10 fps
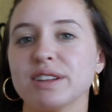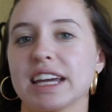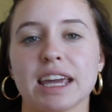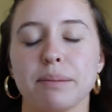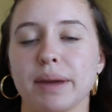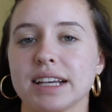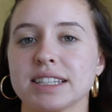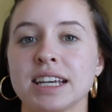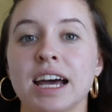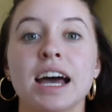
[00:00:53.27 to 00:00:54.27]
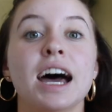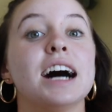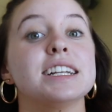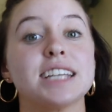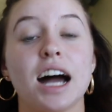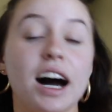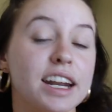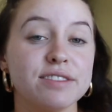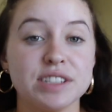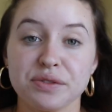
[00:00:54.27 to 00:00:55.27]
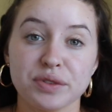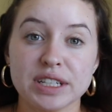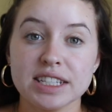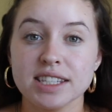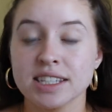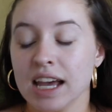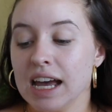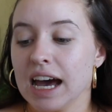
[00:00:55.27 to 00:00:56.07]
like it makes a ton of difference